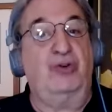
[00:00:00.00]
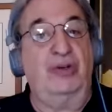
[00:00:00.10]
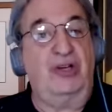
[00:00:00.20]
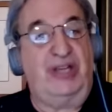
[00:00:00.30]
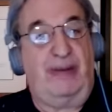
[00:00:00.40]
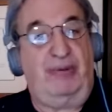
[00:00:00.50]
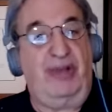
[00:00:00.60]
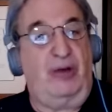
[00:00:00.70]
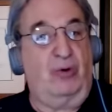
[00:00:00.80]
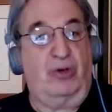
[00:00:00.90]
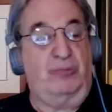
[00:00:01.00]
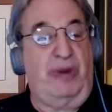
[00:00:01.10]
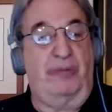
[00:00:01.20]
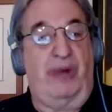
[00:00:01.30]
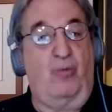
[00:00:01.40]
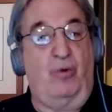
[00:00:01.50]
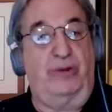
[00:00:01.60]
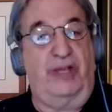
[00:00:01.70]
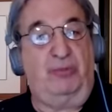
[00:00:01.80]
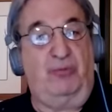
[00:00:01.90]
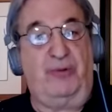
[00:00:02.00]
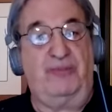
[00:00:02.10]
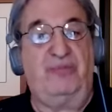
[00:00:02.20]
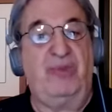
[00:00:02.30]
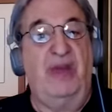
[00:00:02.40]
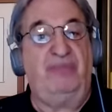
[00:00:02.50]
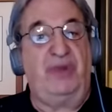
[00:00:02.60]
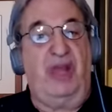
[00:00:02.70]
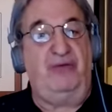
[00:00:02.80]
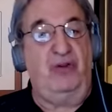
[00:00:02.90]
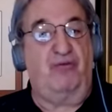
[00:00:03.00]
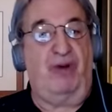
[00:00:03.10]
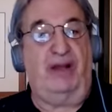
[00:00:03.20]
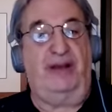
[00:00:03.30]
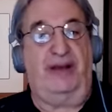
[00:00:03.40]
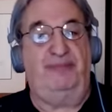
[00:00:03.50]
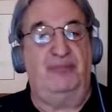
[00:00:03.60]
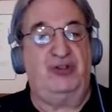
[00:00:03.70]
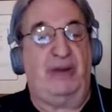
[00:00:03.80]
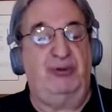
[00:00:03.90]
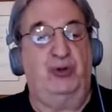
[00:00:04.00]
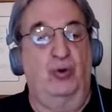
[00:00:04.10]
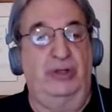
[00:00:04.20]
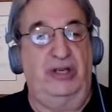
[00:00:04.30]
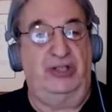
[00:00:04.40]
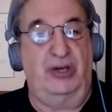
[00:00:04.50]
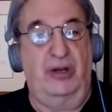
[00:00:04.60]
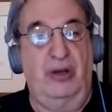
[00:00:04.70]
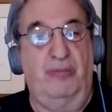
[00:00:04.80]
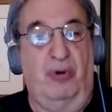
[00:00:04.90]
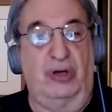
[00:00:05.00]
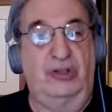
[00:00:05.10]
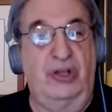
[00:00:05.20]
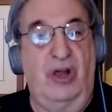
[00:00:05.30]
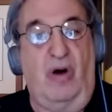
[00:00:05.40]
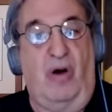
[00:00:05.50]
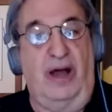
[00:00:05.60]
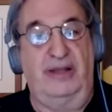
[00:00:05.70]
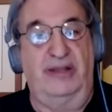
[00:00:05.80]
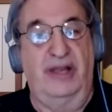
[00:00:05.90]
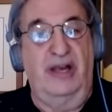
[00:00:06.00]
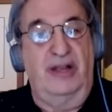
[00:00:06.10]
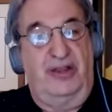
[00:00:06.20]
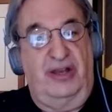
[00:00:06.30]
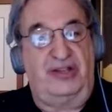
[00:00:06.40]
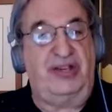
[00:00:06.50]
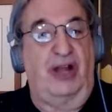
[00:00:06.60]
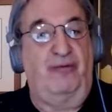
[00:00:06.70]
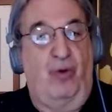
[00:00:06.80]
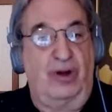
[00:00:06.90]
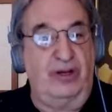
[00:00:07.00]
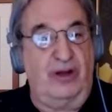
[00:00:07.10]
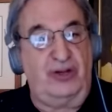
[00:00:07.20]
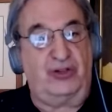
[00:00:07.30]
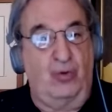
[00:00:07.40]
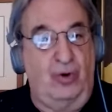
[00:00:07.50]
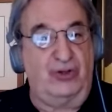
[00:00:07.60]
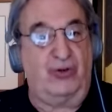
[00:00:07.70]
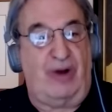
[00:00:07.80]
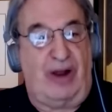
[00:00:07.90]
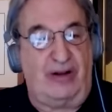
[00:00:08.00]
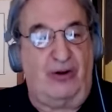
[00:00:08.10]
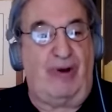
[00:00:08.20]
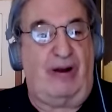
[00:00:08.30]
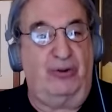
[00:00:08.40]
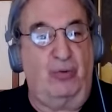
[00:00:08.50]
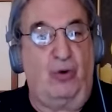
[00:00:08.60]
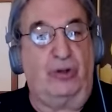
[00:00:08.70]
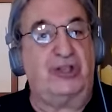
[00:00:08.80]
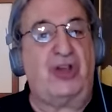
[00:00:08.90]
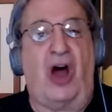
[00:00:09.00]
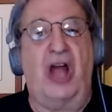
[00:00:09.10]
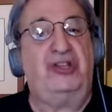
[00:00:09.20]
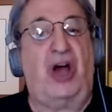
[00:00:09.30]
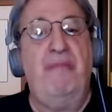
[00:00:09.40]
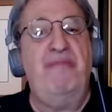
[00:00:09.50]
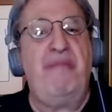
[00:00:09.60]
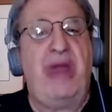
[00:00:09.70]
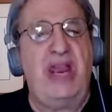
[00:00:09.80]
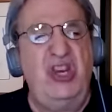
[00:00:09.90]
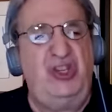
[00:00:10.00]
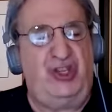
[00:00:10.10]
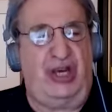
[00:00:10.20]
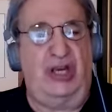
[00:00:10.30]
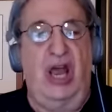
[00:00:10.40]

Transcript: a good example of that. Make one last point. If you've read James Tooley's book on the self-organized schools around the world, it's amazing.